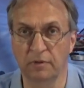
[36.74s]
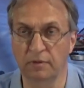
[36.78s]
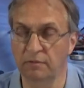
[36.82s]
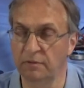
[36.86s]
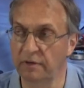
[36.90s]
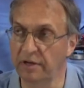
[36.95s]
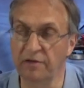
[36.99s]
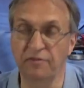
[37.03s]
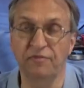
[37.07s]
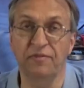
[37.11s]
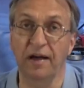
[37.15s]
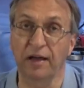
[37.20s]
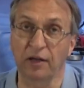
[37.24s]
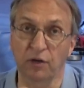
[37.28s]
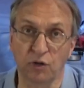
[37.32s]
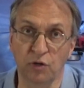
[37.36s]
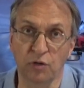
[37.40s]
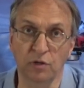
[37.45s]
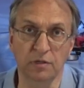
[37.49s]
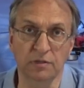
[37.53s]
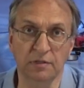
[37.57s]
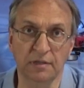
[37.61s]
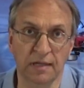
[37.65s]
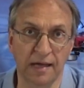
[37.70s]
if I
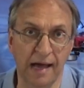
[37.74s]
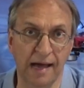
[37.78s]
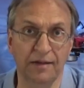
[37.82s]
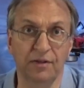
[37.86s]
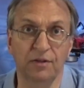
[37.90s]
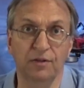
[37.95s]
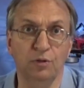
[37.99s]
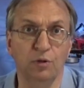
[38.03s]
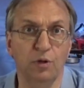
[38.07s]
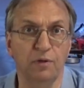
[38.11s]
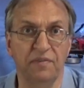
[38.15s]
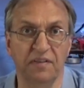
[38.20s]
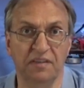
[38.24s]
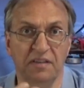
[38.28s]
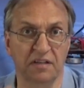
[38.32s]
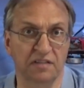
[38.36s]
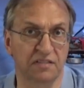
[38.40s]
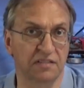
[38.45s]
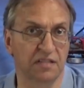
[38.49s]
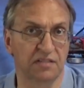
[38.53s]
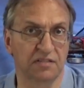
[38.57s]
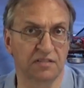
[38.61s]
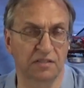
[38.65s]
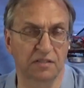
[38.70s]
could. I didn't know if it
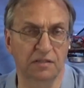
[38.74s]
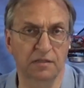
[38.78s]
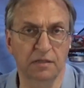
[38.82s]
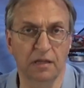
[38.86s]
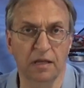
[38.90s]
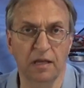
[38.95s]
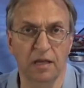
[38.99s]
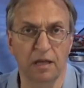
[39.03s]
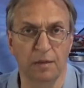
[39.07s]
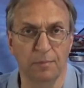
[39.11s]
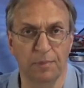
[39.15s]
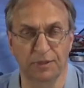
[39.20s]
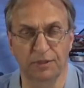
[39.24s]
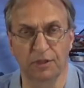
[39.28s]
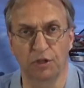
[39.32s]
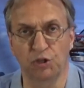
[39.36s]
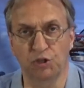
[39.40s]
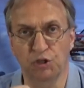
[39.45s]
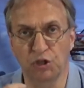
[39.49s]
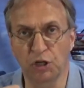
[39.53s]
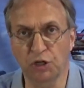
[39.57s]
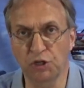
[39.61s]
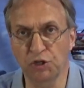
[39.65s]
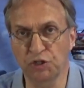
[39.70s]
existed, but a
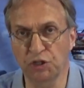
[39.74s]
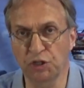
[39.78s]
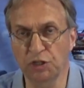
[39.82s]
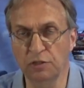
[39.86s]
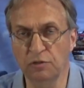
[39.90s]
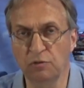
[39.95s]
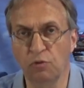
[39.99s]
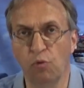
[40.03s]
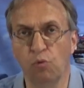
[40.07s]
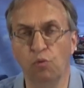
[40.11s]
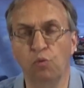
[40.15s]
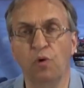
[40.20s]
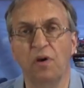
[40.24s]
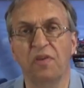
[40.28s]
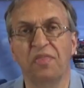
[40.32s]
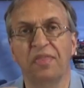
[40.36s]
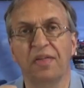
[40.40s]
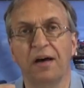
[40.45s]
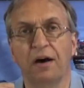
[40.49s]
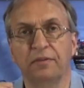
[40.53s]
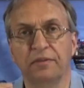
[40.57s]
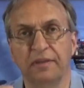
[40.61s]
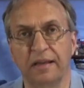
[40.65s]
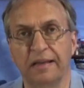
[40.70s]
charger
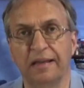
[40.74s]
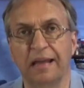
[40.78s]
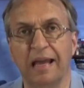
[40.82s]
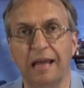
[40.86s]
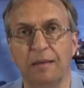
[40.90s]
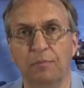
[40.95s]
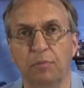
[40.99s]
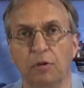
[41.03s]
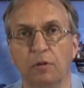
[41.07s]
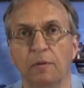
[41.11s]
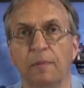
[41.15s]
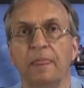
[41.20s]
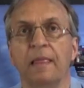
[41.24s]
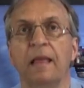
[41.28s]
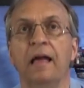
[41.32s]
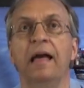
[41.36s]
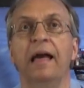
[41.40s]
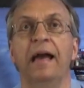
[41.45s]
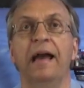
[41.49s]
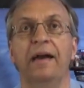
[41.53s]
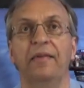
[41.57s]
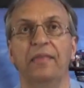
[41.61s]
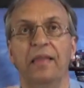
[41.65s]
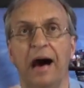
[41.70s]
without a cable.
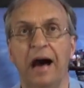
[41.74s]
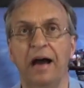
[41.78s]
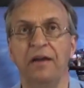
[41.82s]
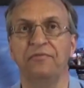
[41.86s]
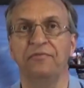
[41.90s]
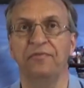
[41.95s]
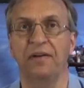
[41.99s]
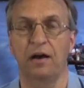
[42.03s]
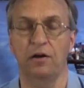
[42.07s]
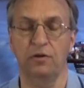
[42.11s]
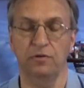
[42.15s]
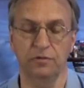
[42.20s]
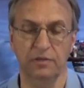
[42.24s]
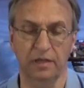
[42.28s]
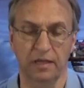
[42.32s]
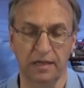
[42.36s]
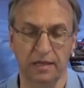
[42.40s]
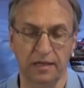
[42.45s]
And I found